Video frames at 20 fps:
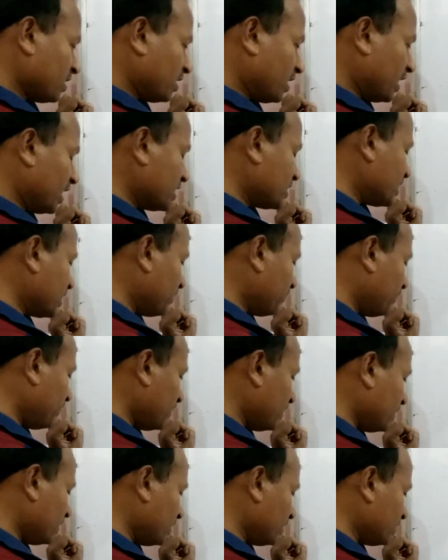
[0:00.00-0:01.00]

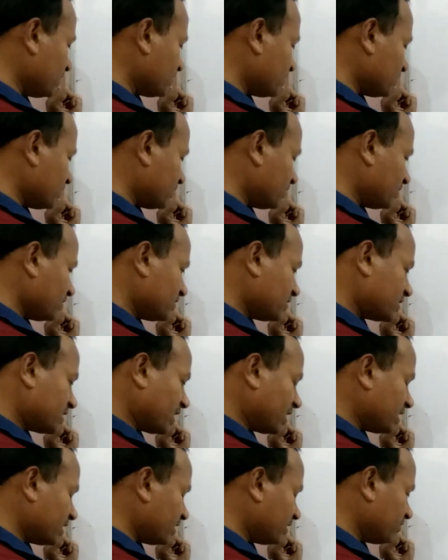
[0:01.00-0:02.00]
HFE is
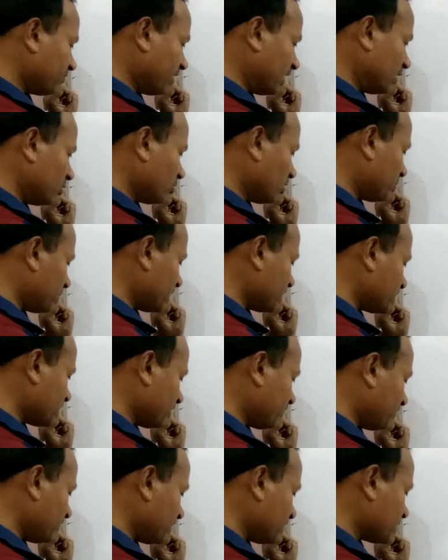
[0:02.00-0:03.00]
standard value of
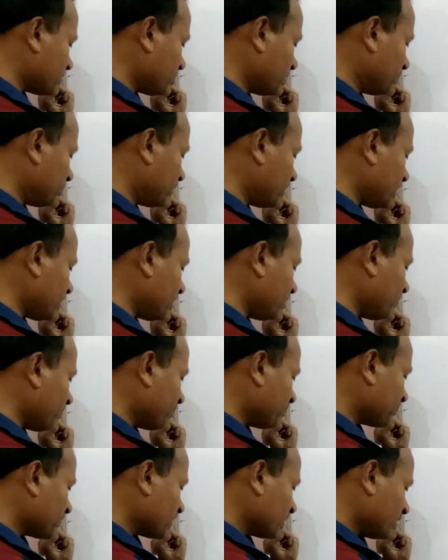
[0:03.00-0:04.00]
HFE is 50.
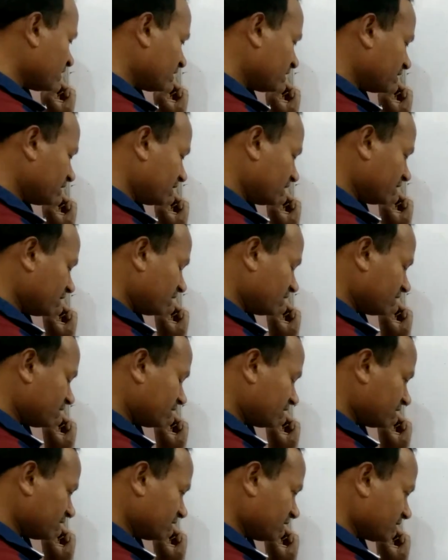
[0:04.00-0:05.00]
Then
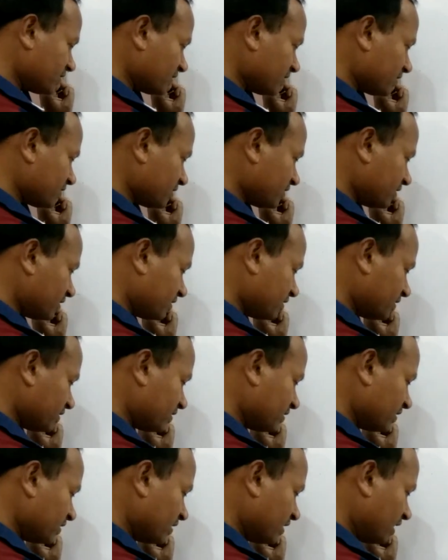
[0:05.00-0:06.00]
this is
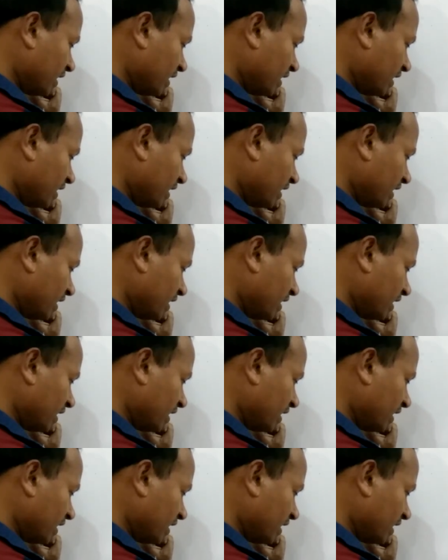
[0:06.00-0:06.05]
HOE